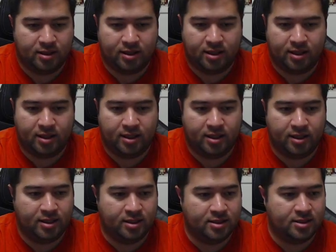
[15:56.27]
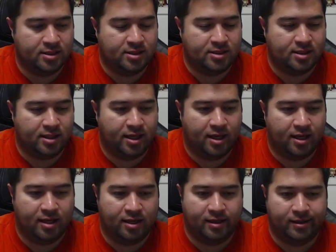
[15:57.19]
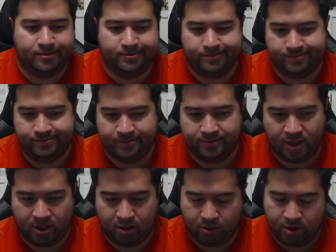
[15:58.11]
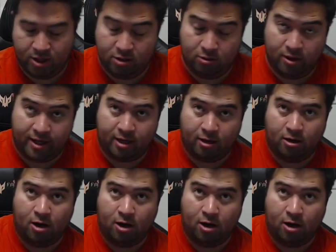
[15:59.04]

is, when you do like a